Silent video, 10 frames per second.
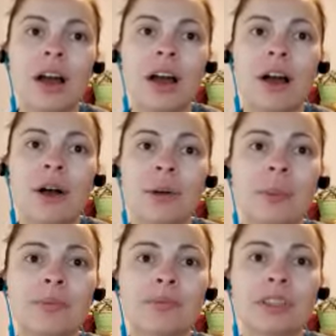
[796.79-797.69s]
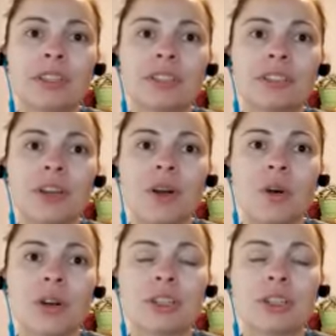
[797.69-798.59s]
Um,
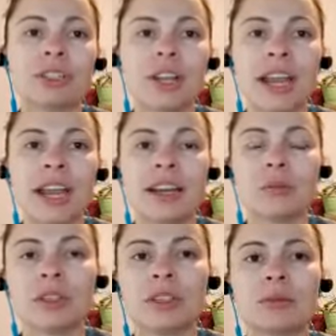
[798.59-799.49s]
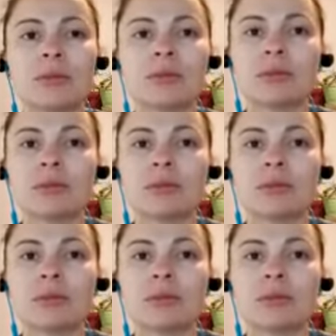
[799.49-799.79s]
so your circadian rhythm